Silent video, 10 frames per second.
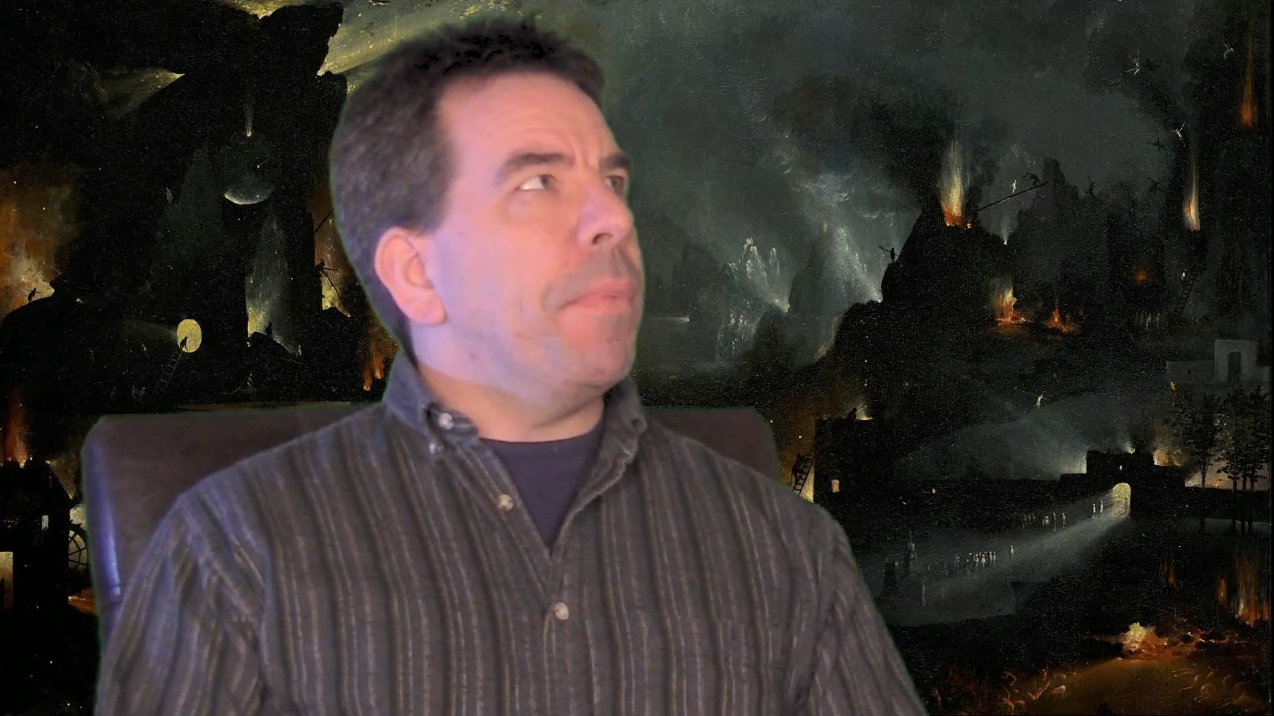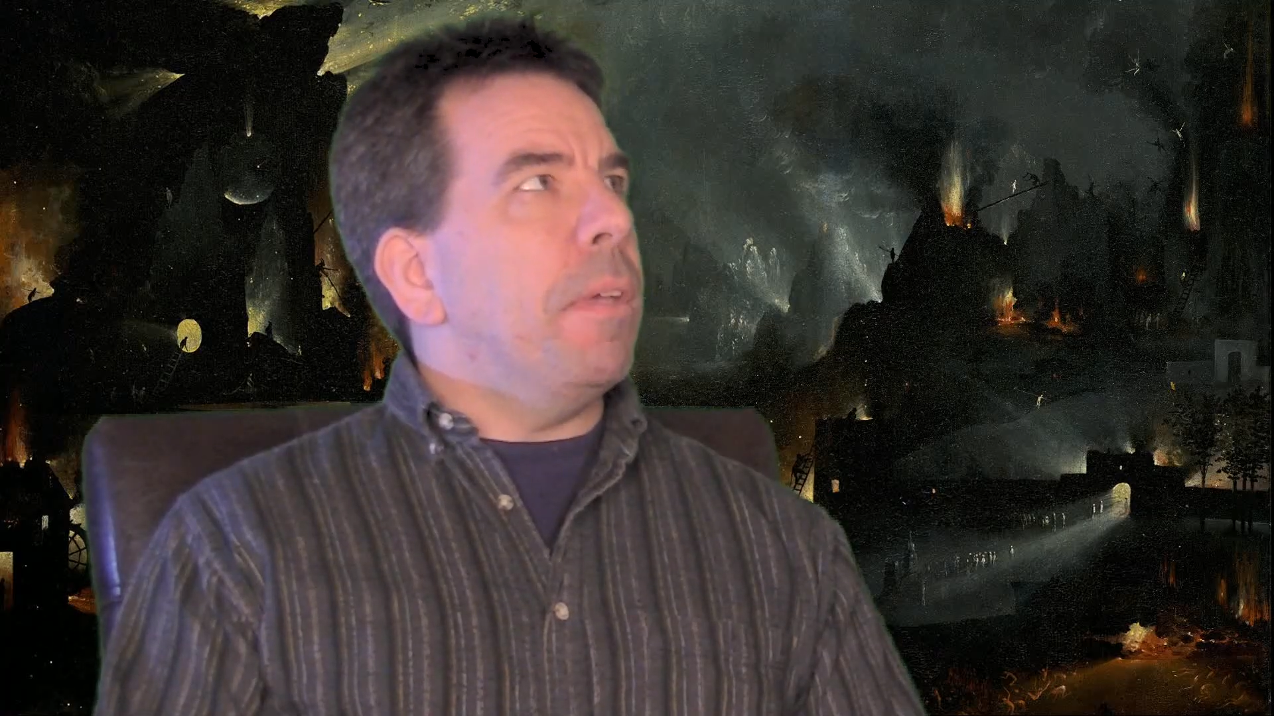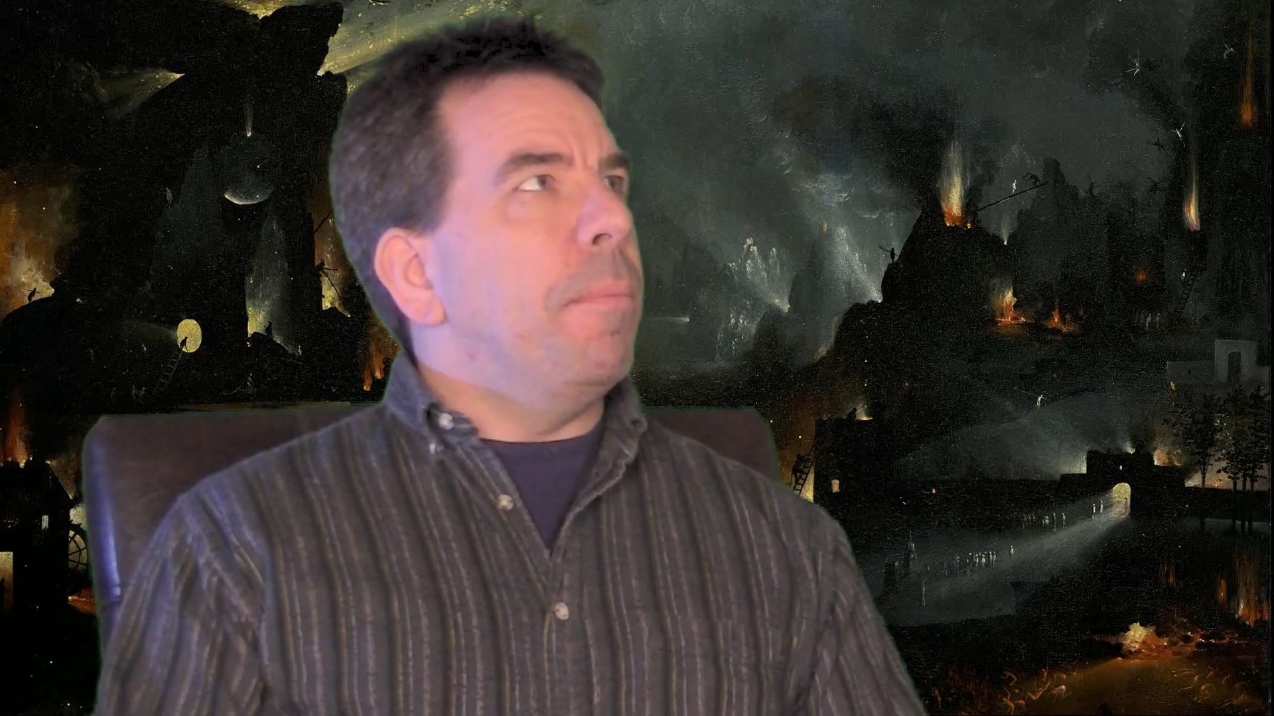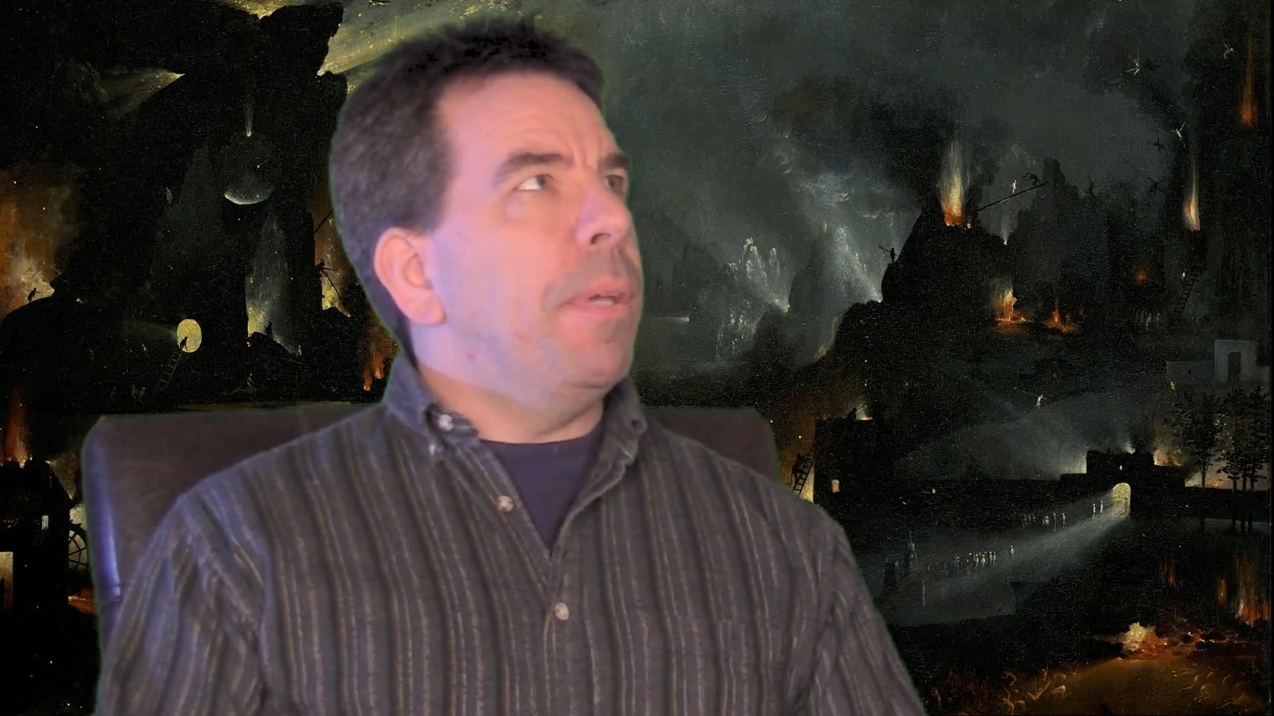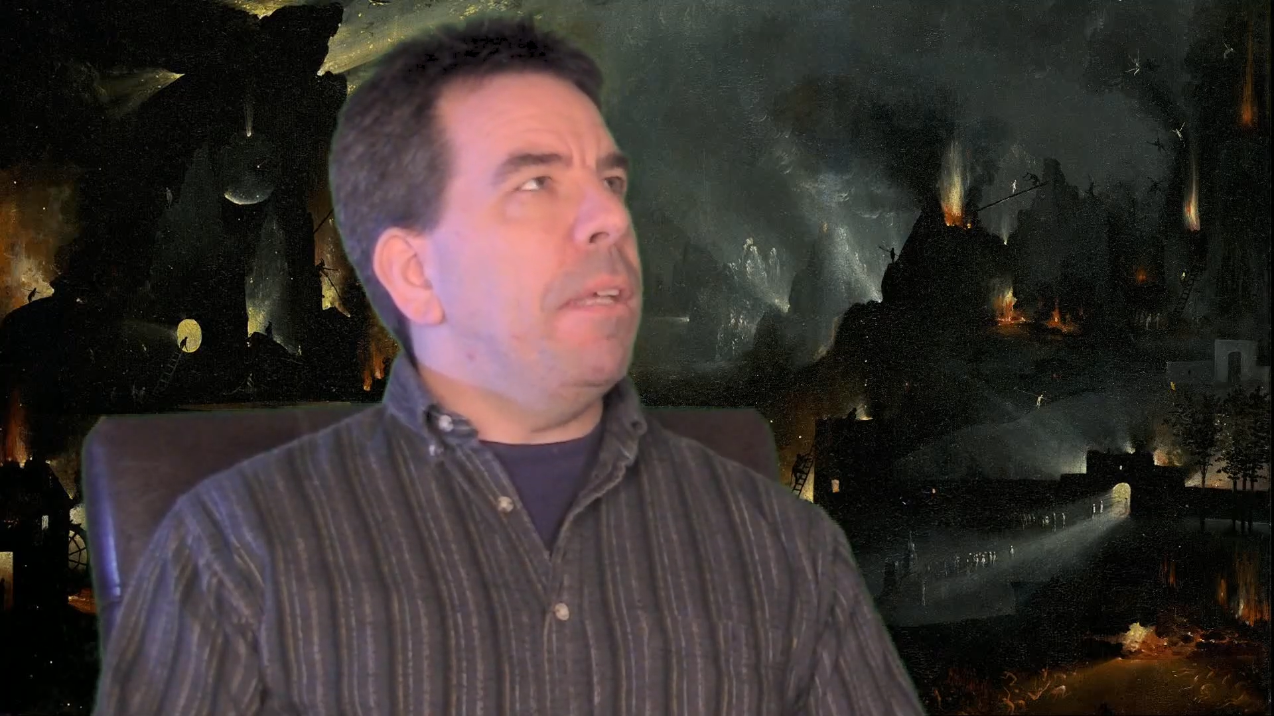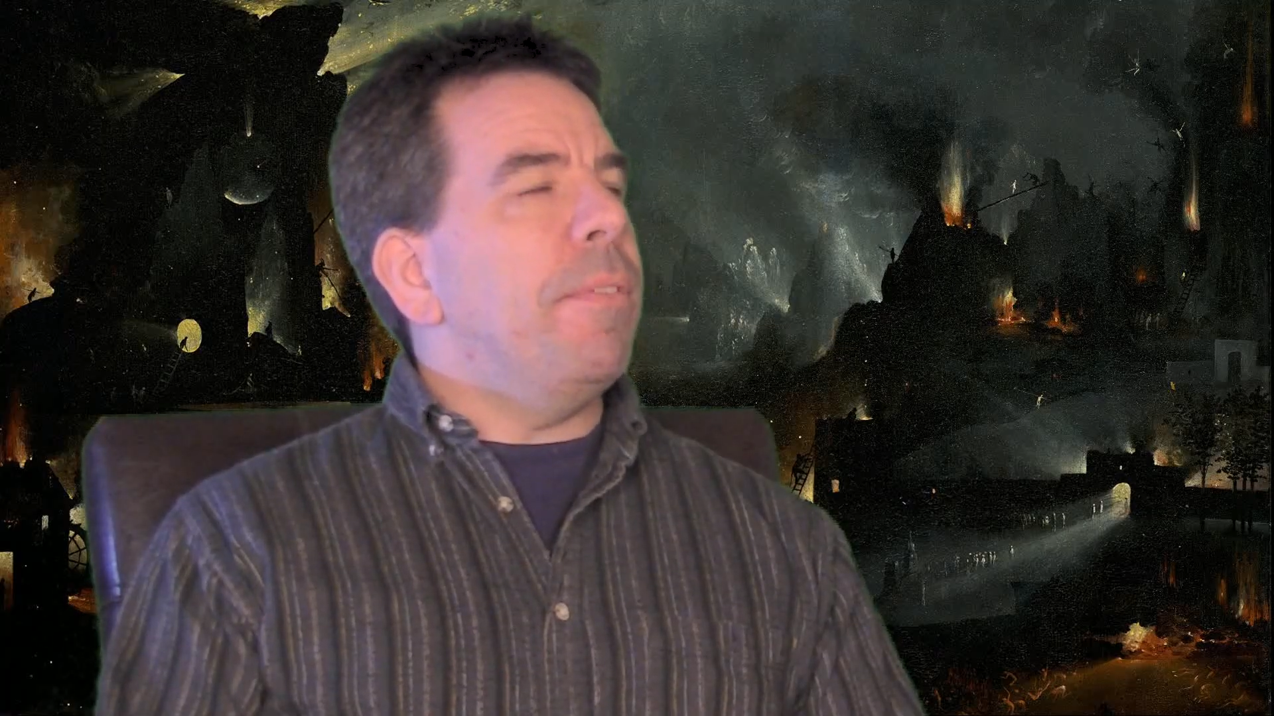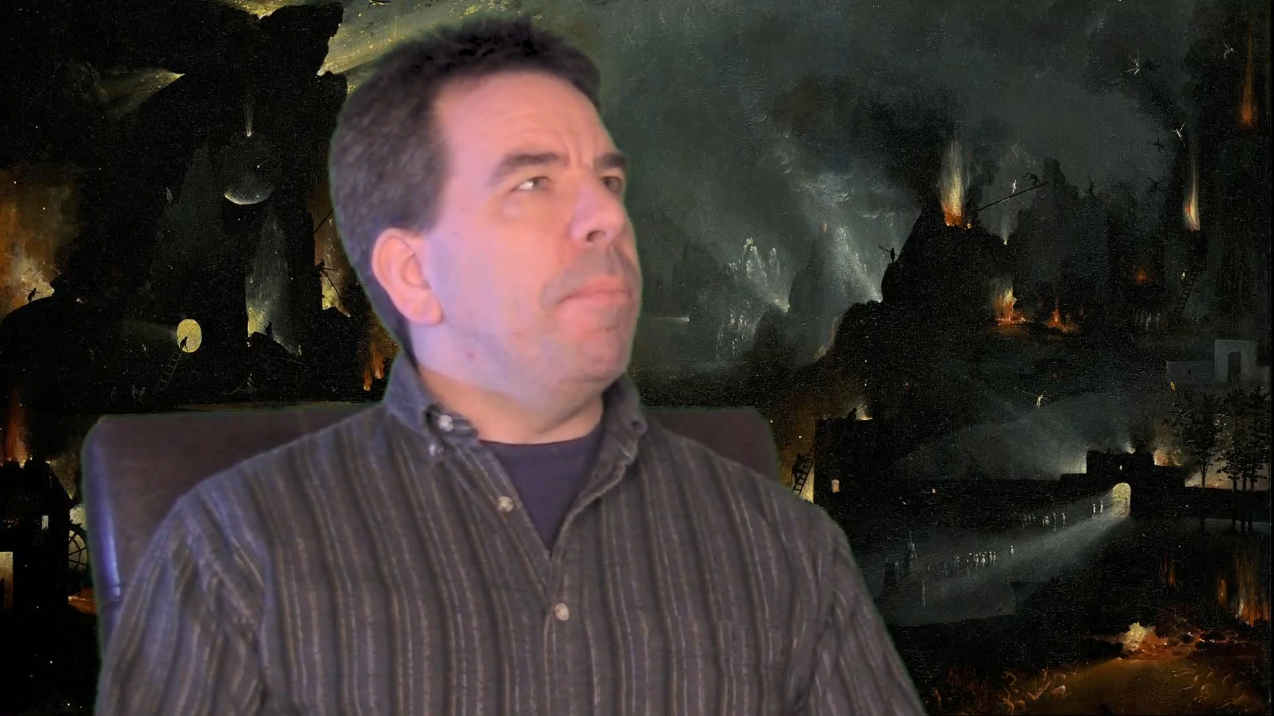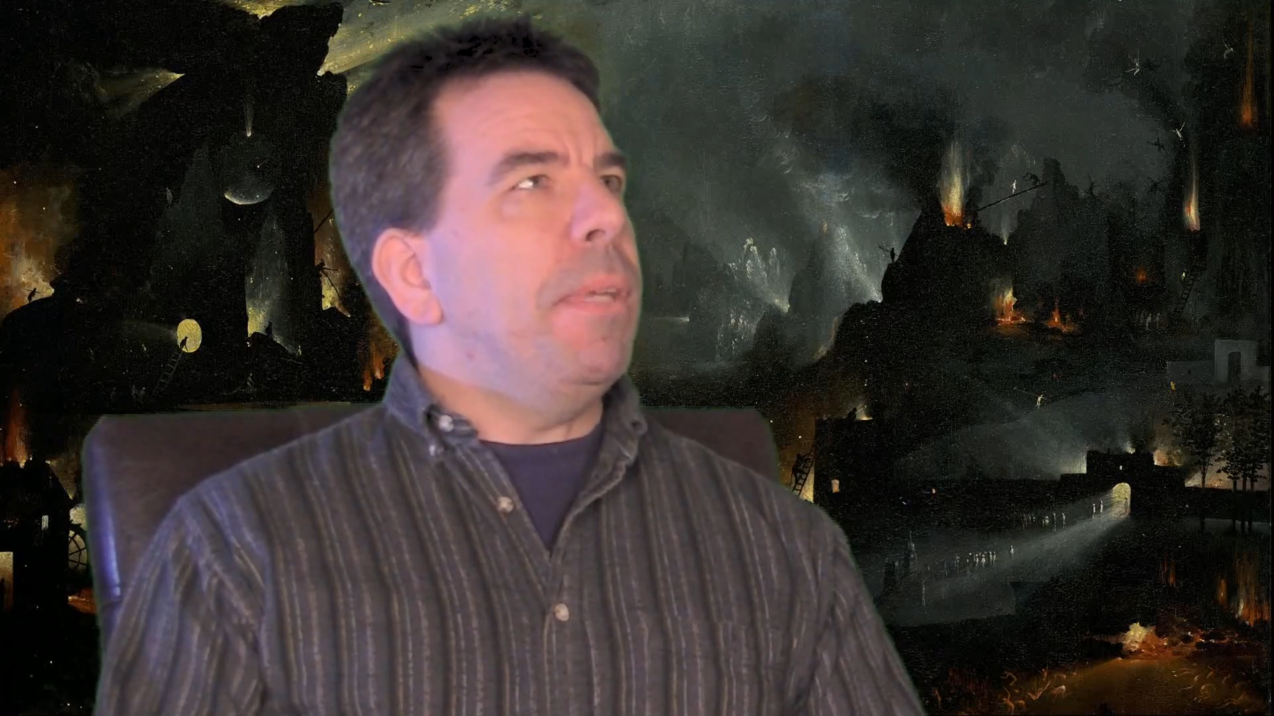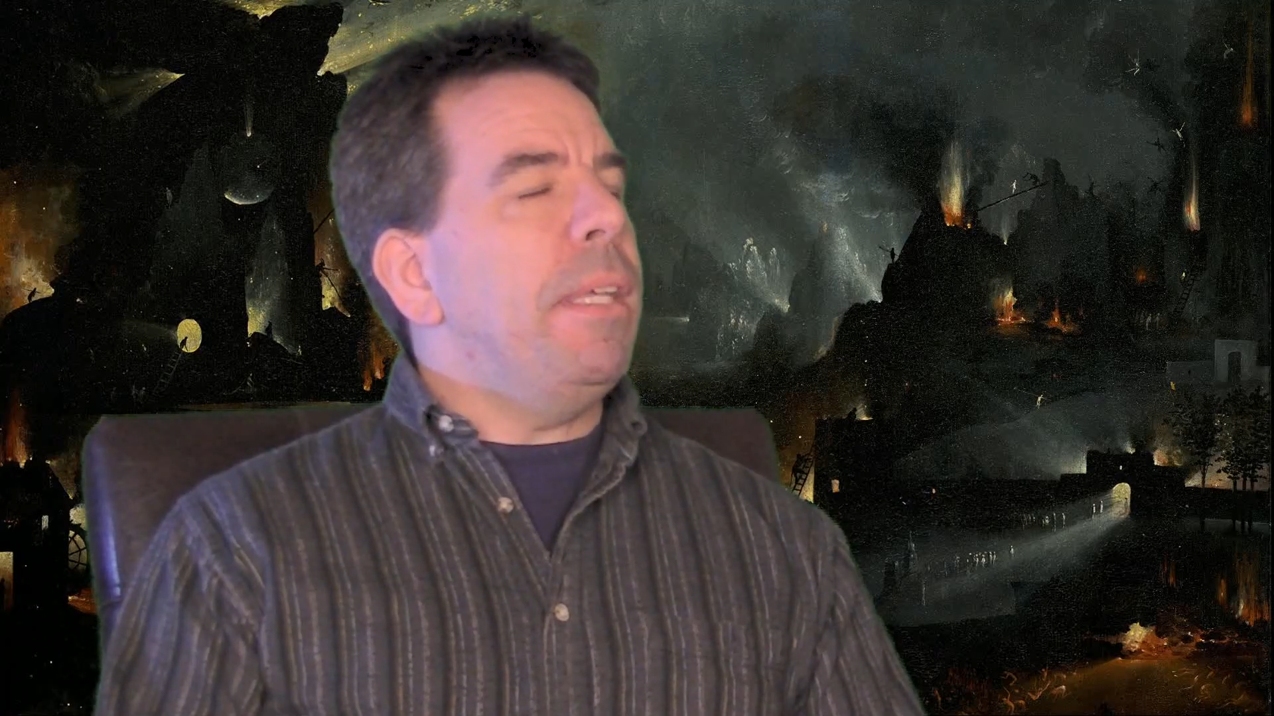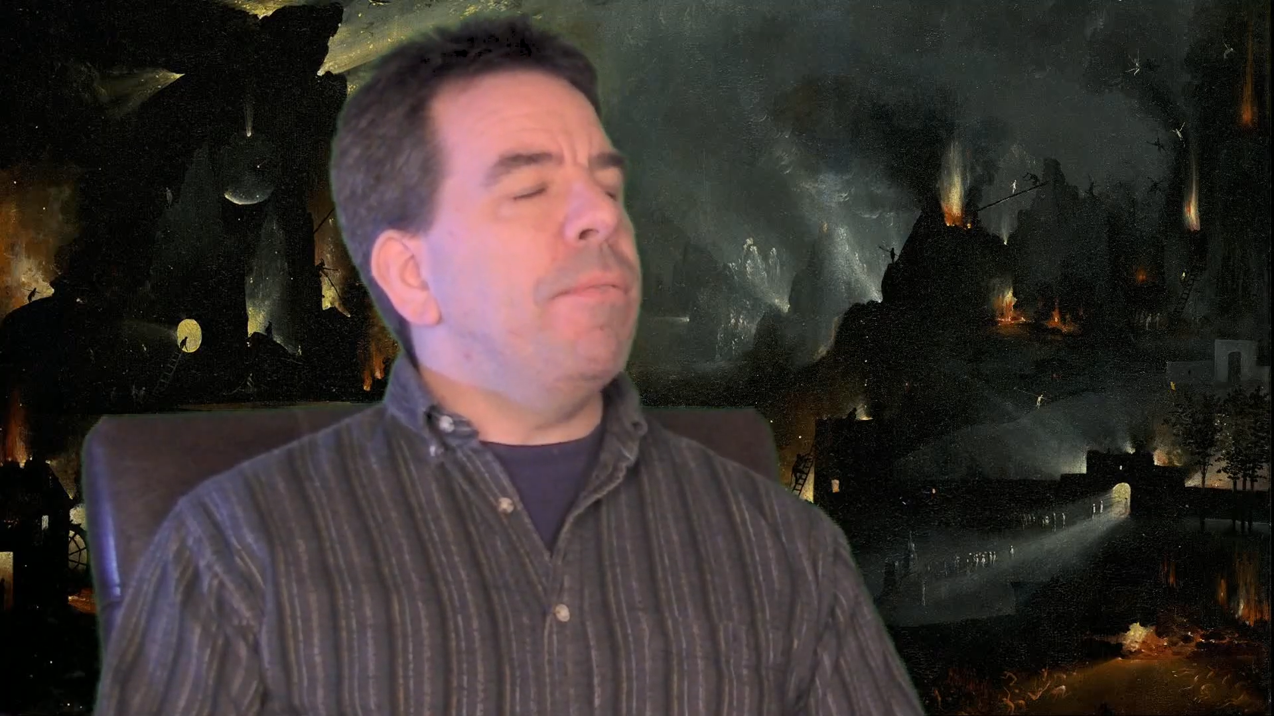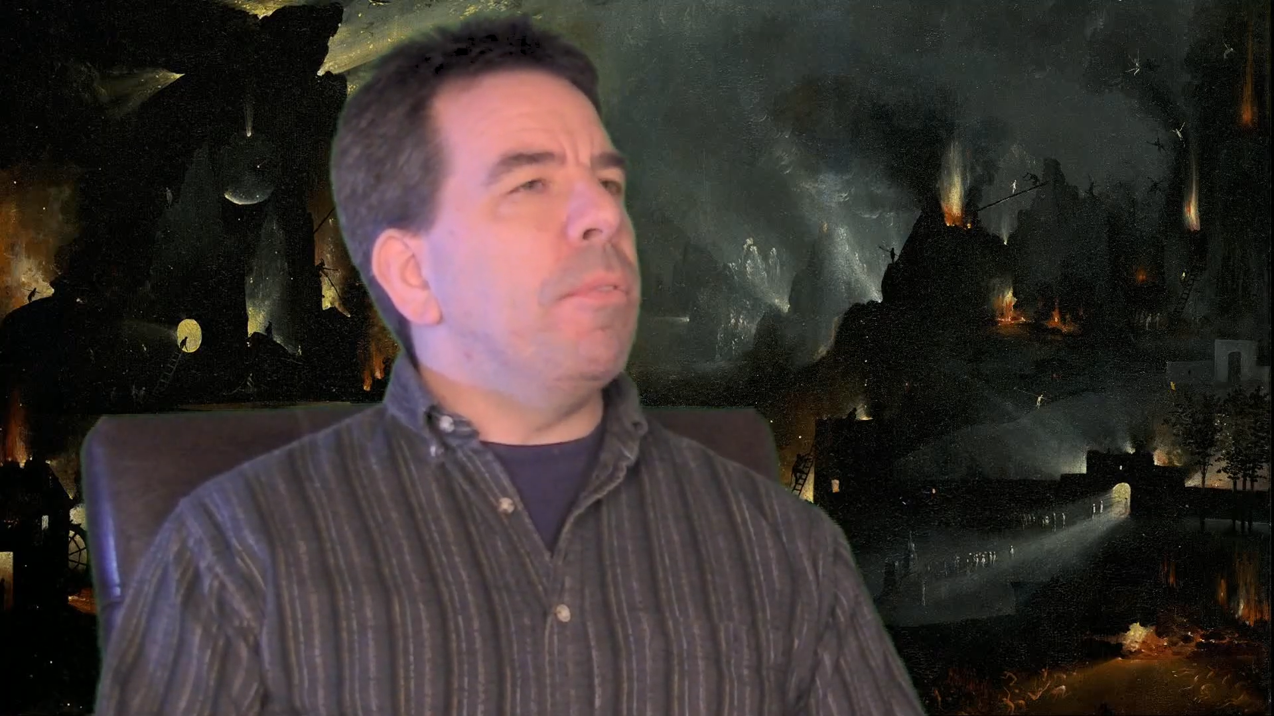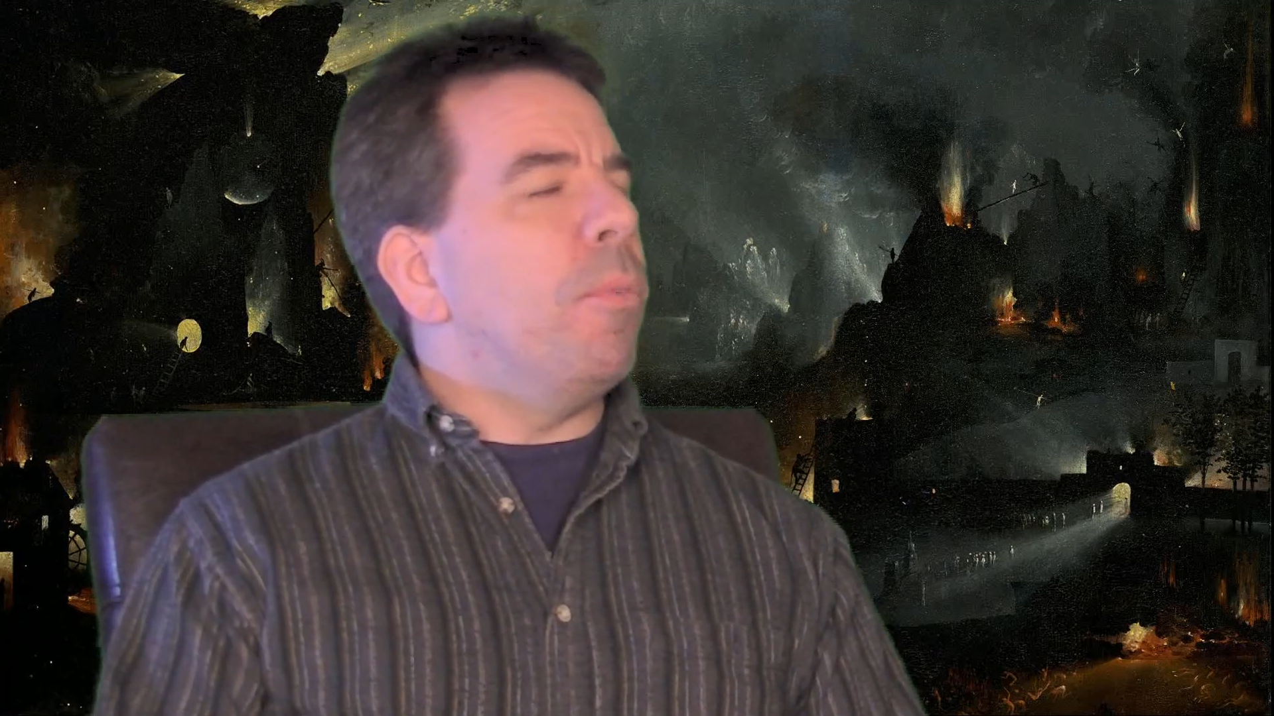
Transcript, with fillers: a bit of a medieval